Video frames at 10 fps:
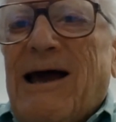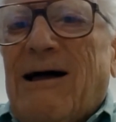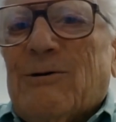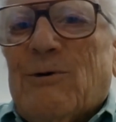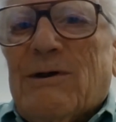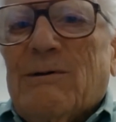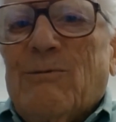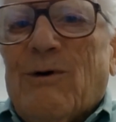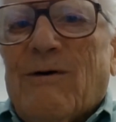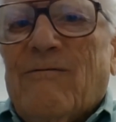the
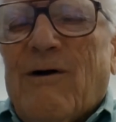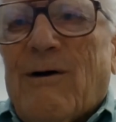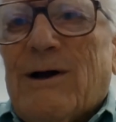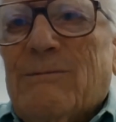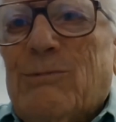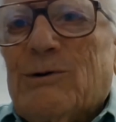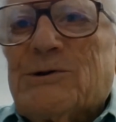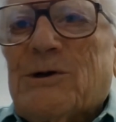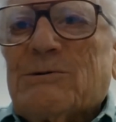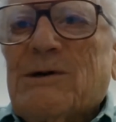algorithm are variable.
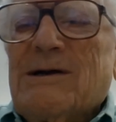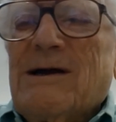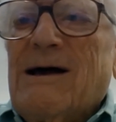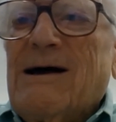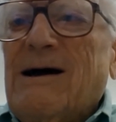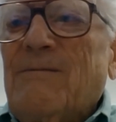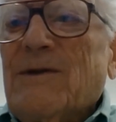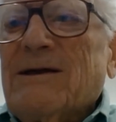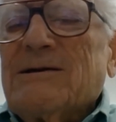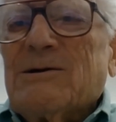So,
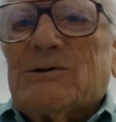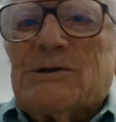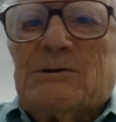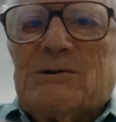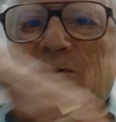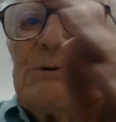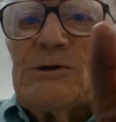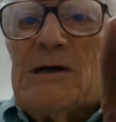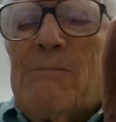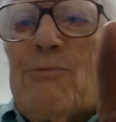
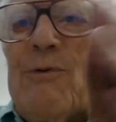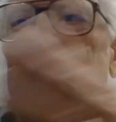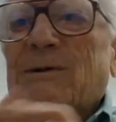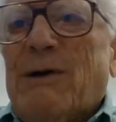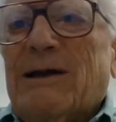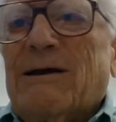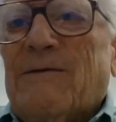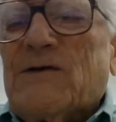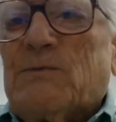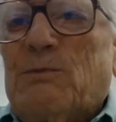depending
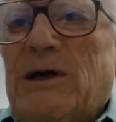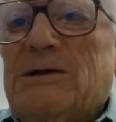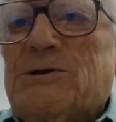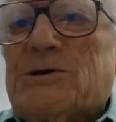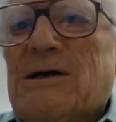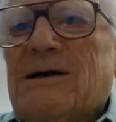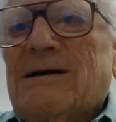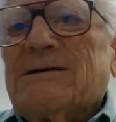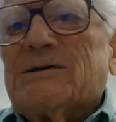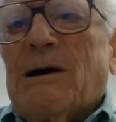on the speech,
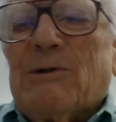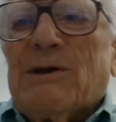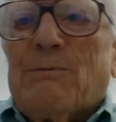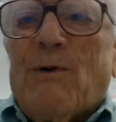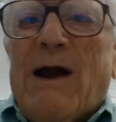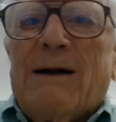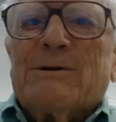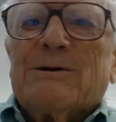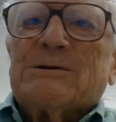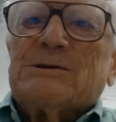some of the
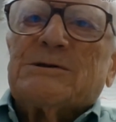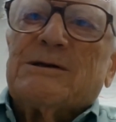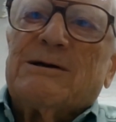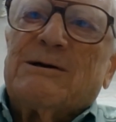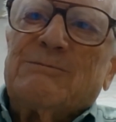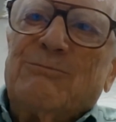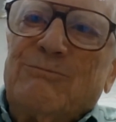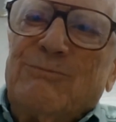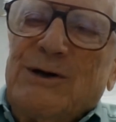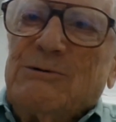parameters
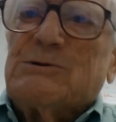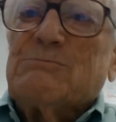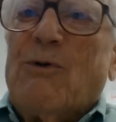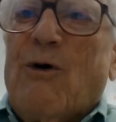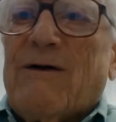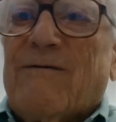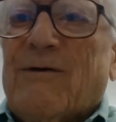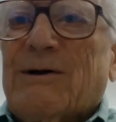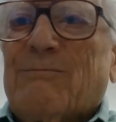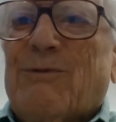could be used more
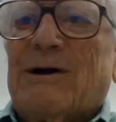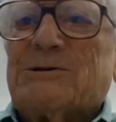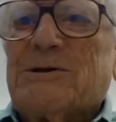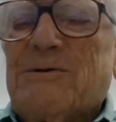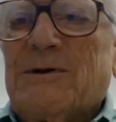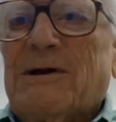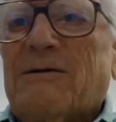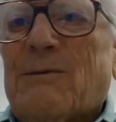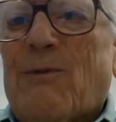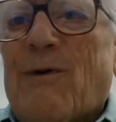for compression than
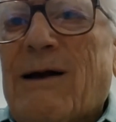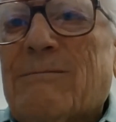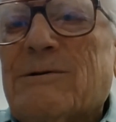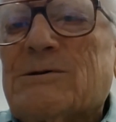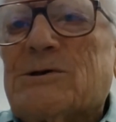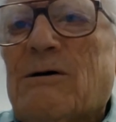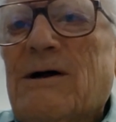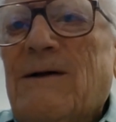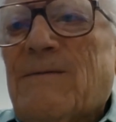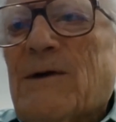other parameters. So
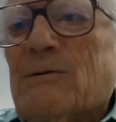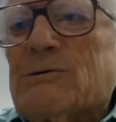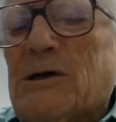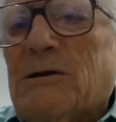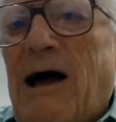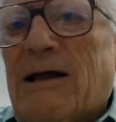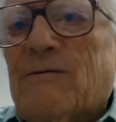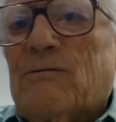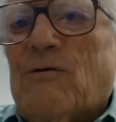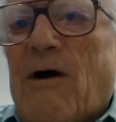it was a lot
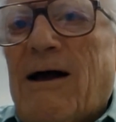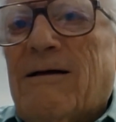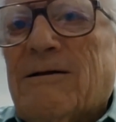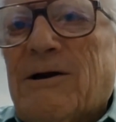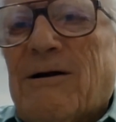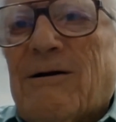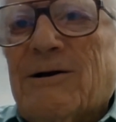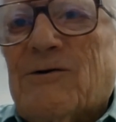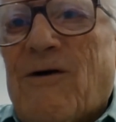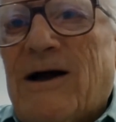of trial and error.
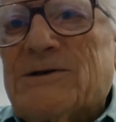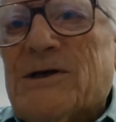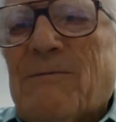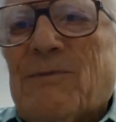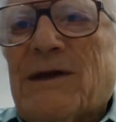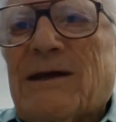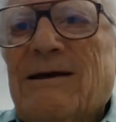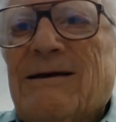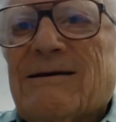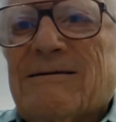You try
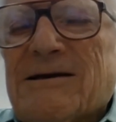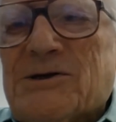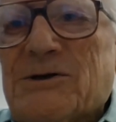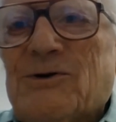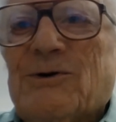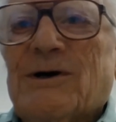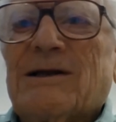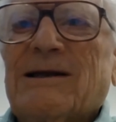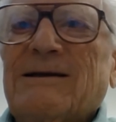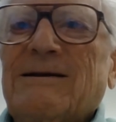something, listen to
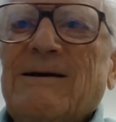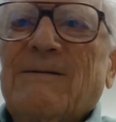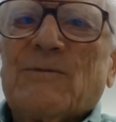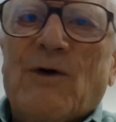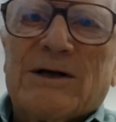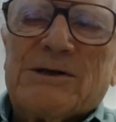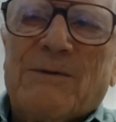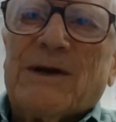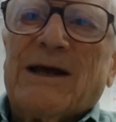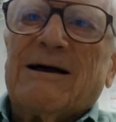it, and try
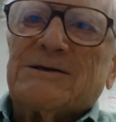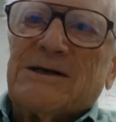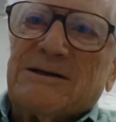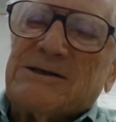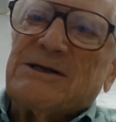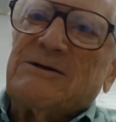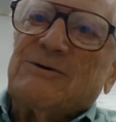something else and listen